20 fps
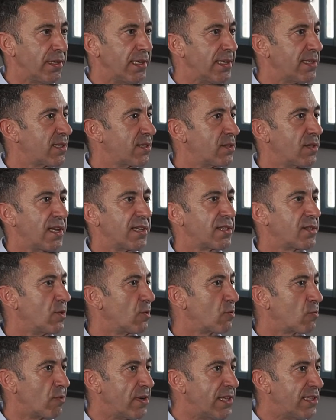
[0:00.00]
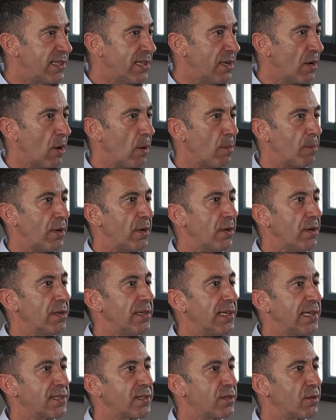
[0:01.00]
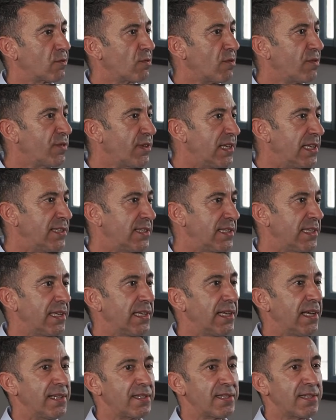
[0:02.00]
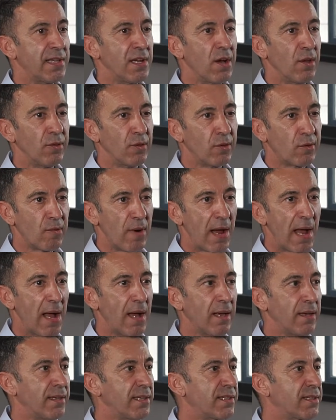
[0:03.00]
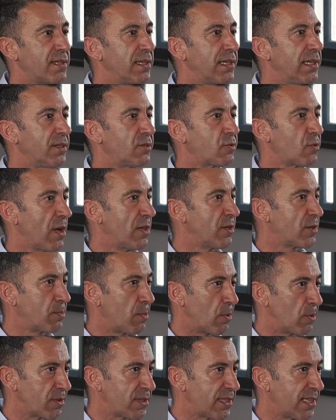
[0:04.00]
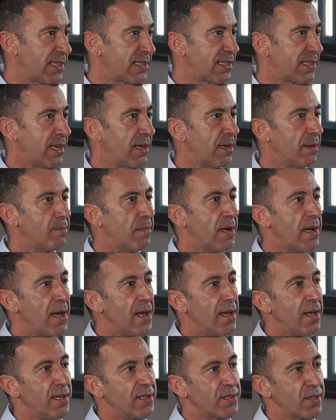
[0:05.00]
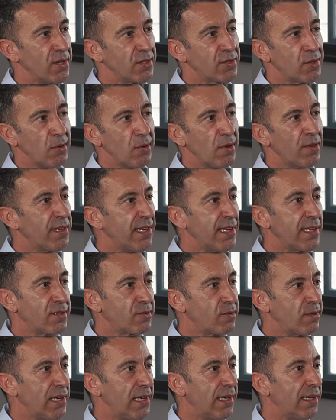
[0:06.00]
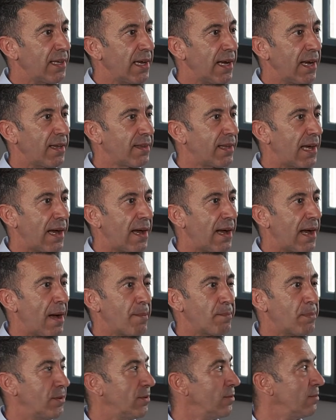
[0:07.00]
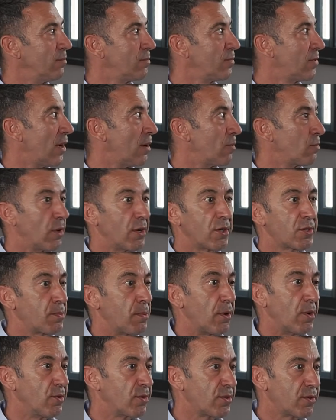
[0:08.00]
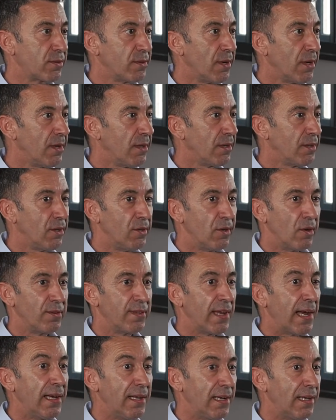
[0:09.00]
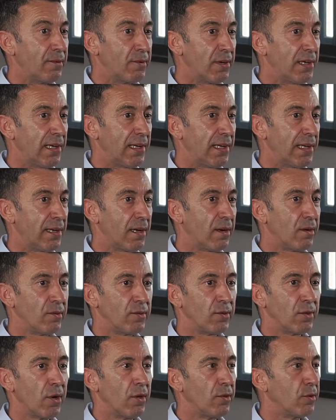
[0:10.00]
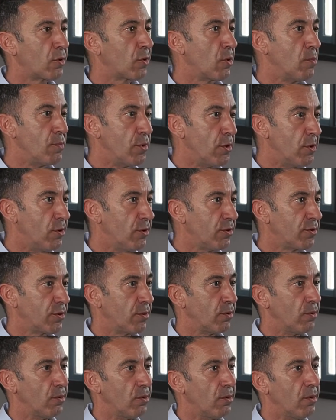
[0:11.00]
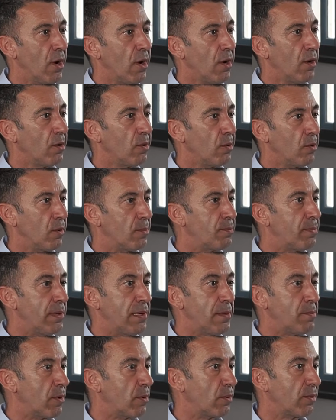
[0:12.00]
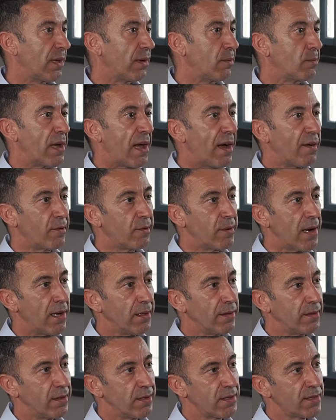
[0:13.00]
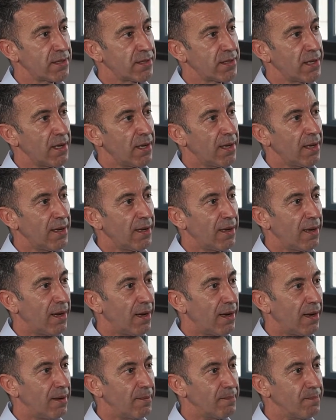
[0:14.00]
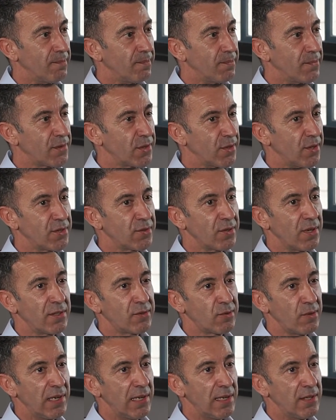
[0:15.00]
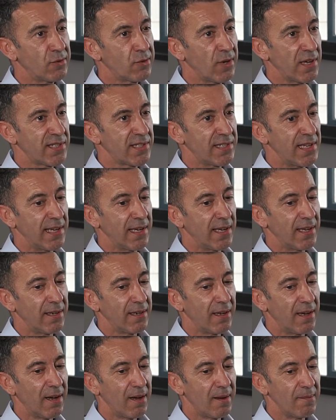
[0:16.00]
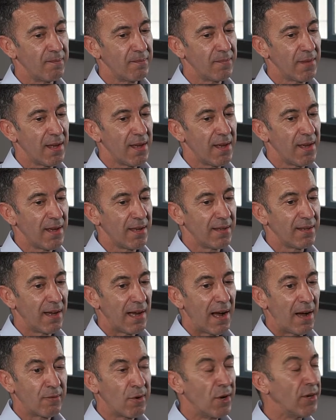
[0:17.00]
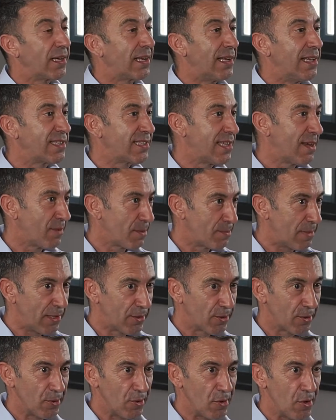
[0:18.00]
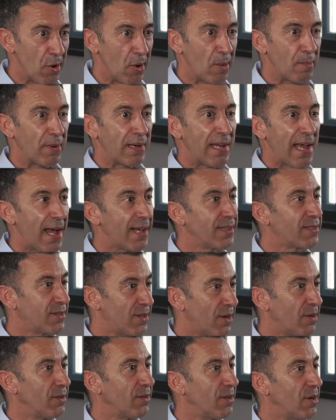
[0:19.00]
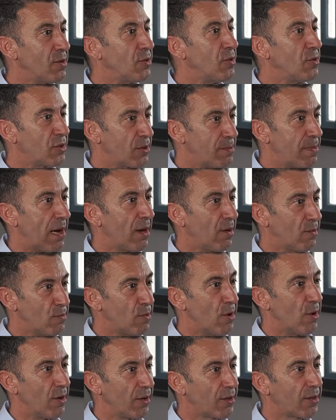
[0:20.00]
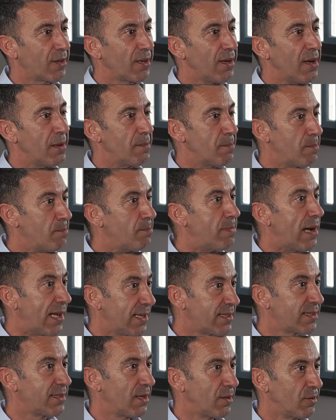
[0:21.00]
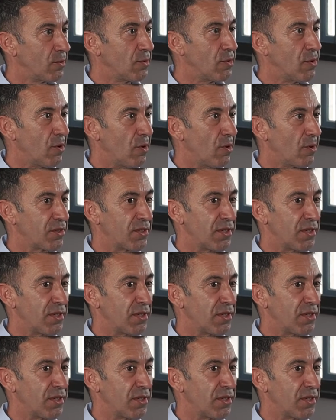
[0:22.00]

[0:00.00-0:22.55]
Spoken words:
It's the gritty urban. It's the graffiti. It's the underground. It's the transport system. So it's all the things really that happen, that we're exposed, you know, daily, really, on the commute or the people that we have around us. So it's really interesting. And ironically, he's never been to New York, but he has done a huge amount of work based on New York.